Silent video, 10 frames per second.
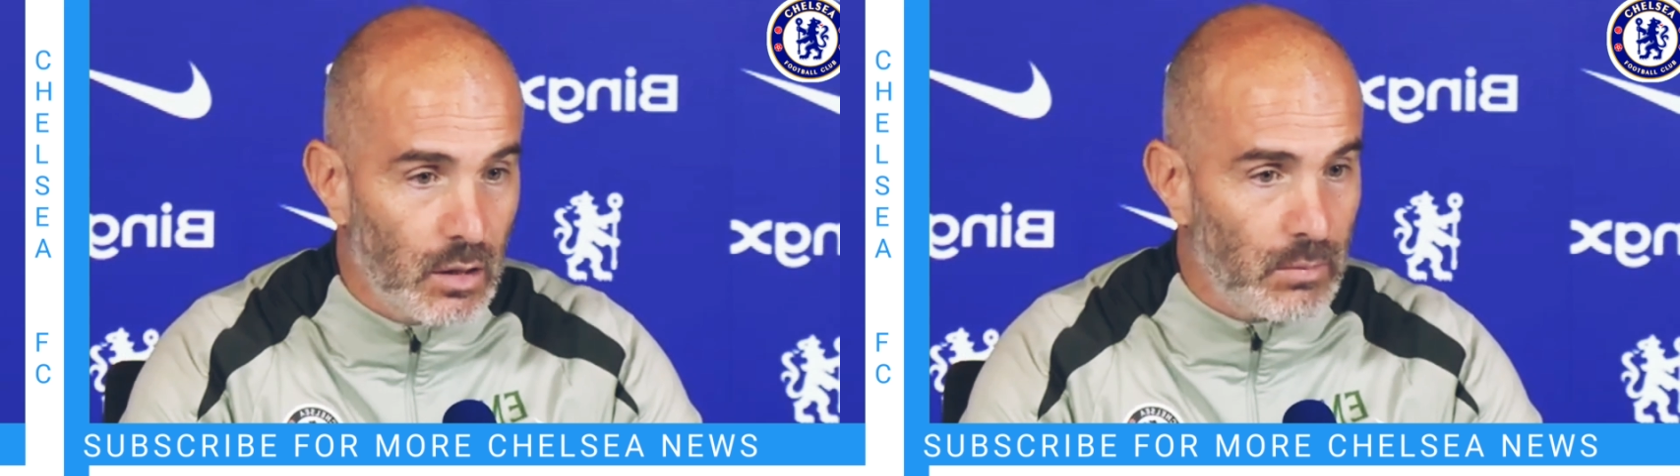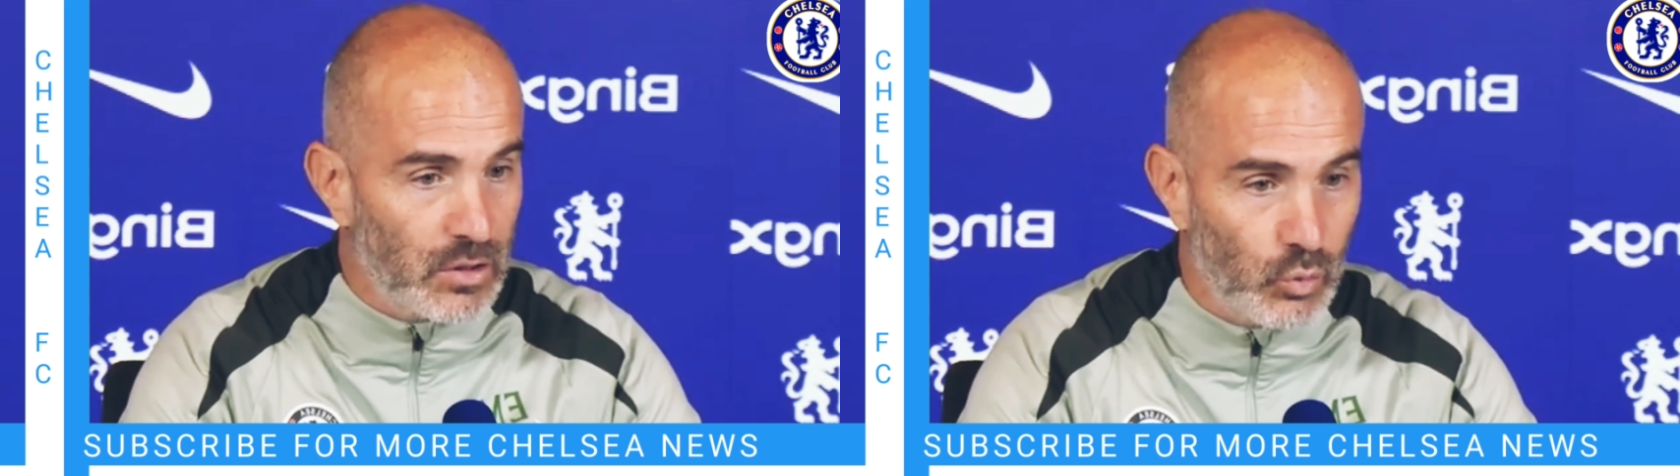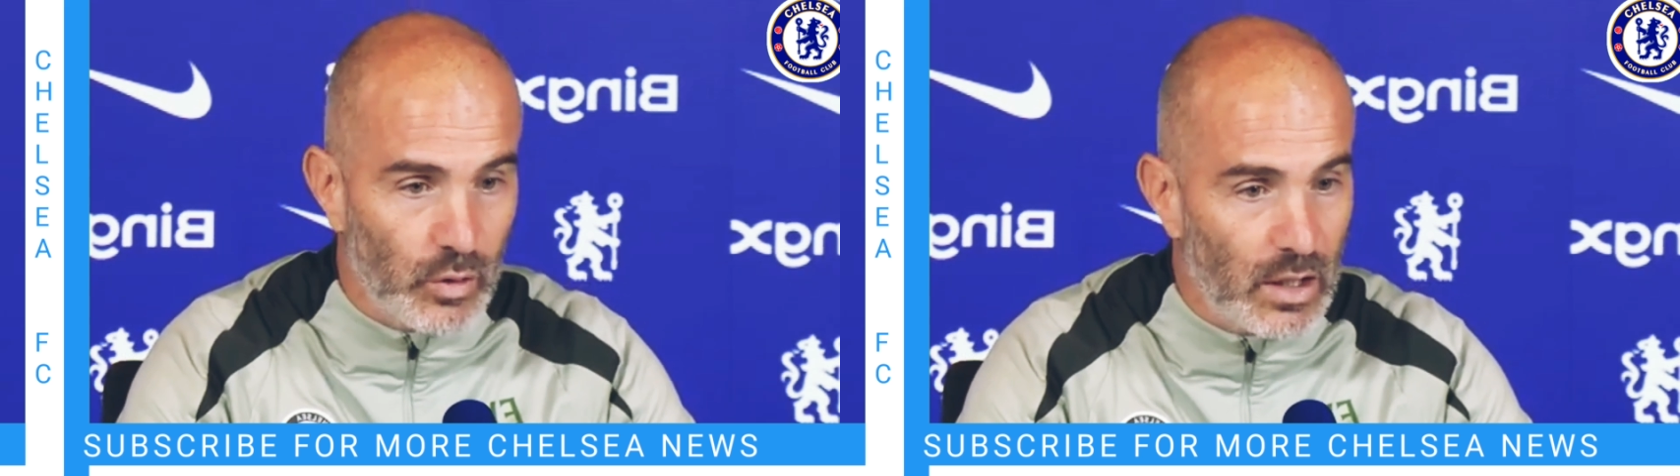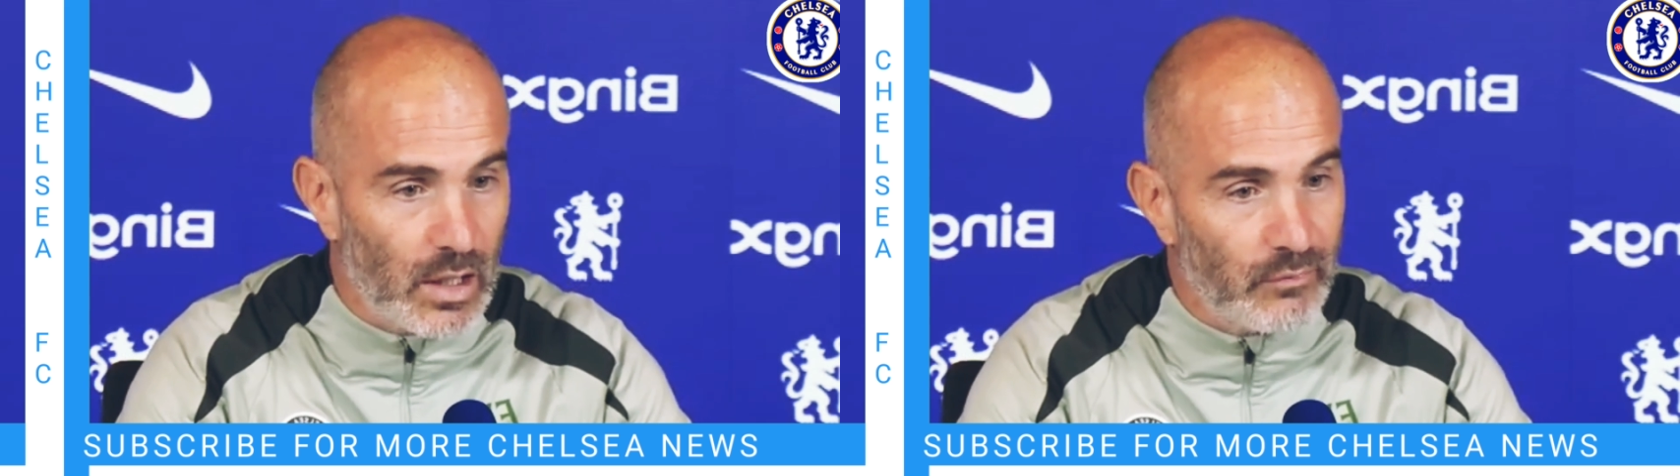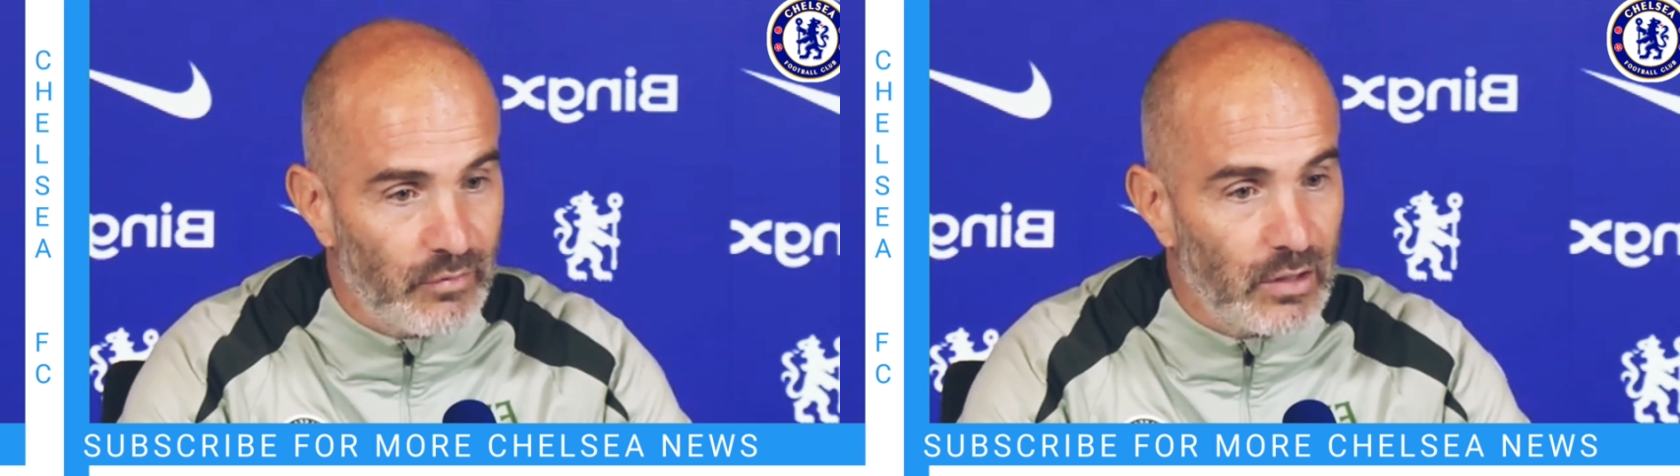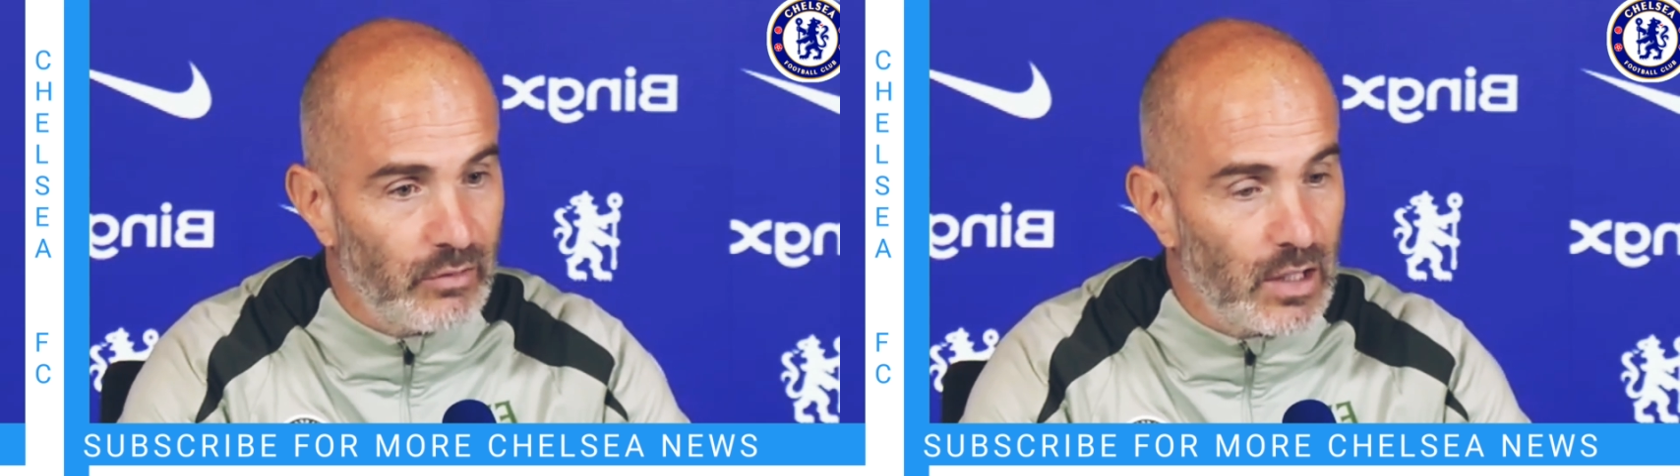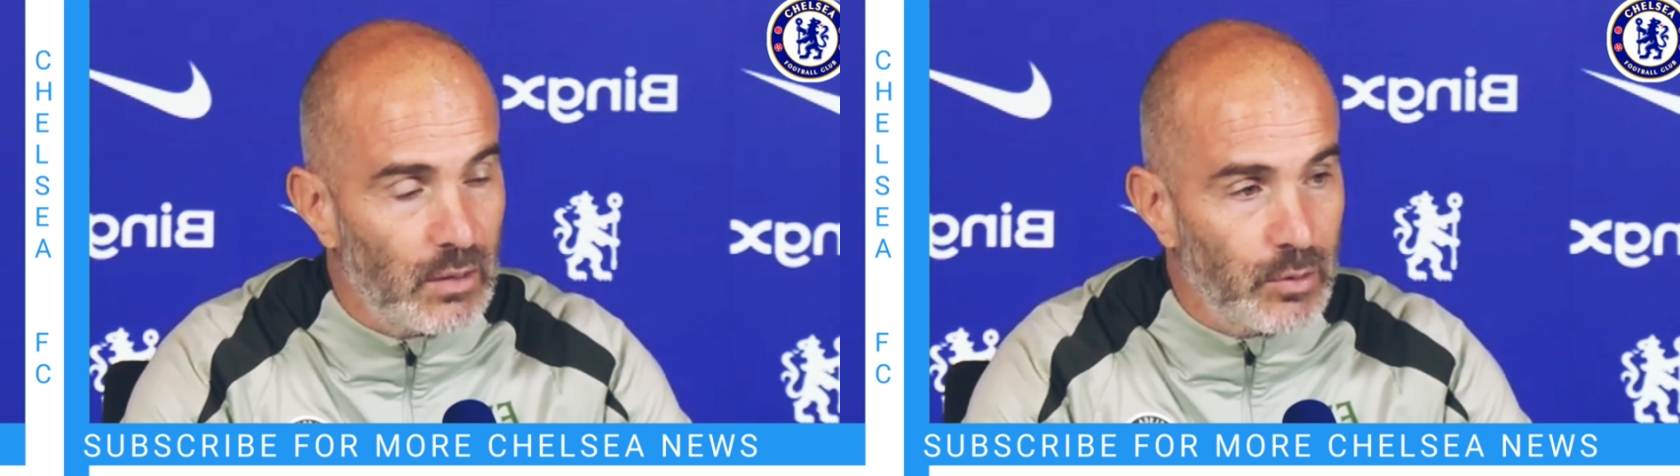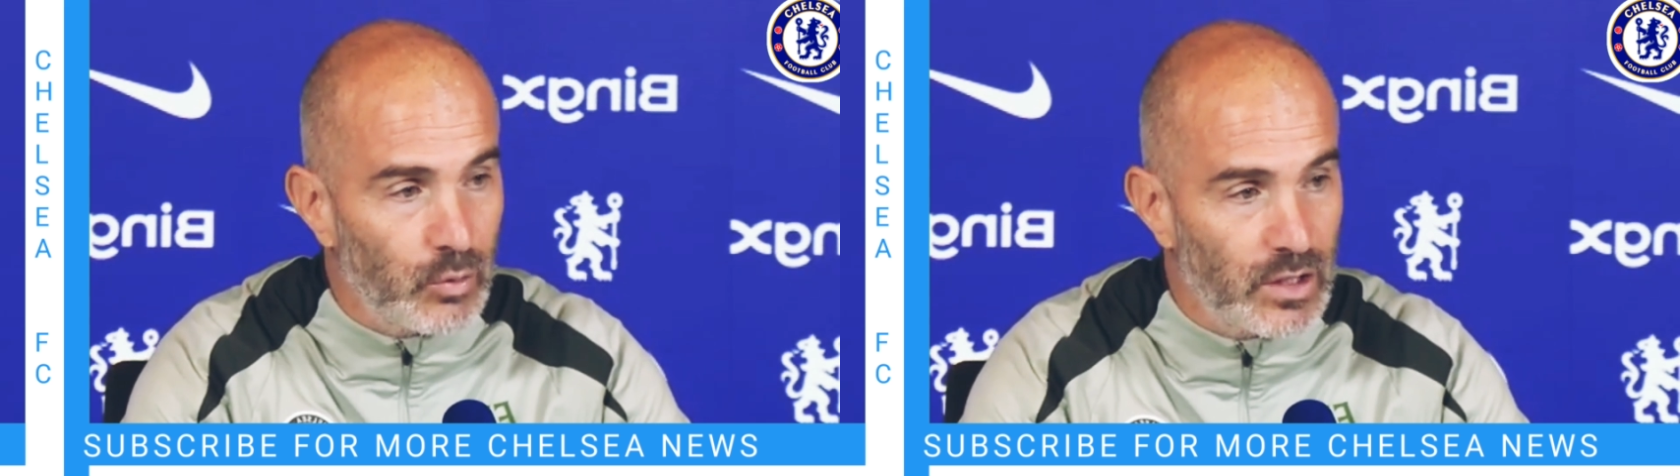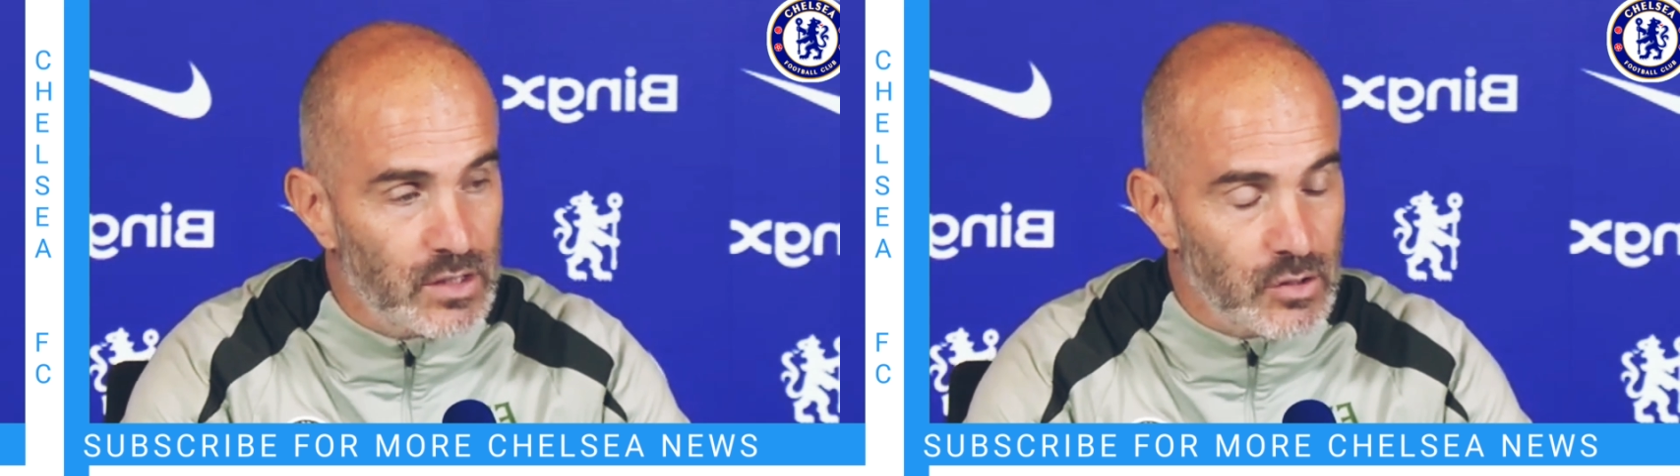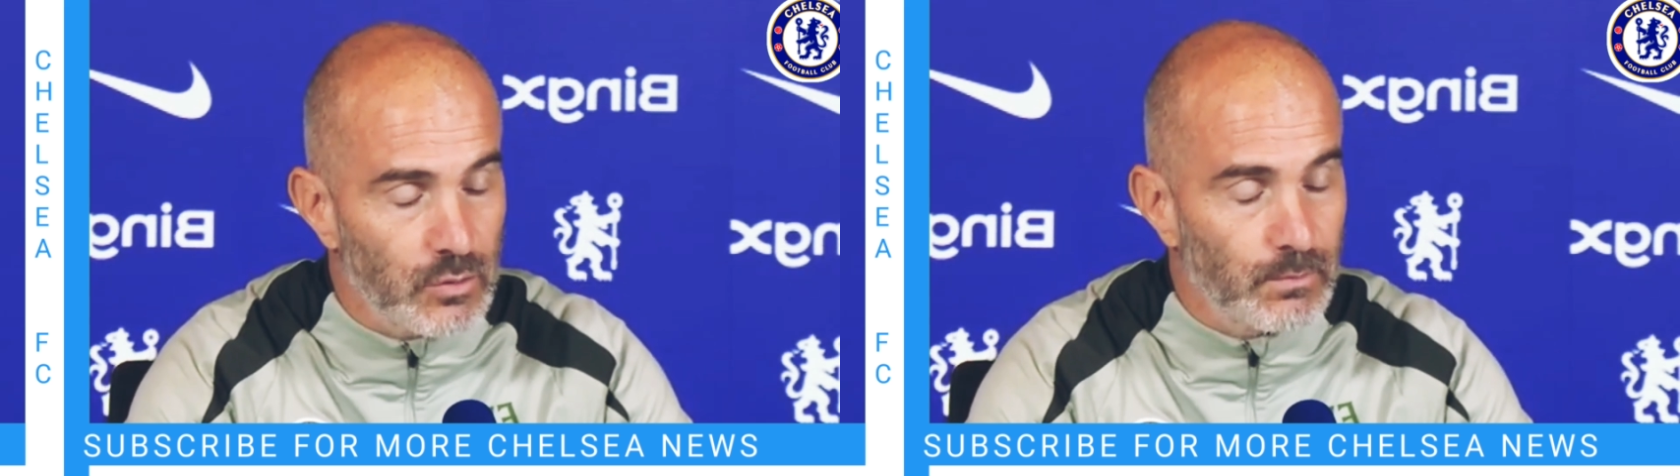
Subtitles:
but we are very, very happy with Enzo.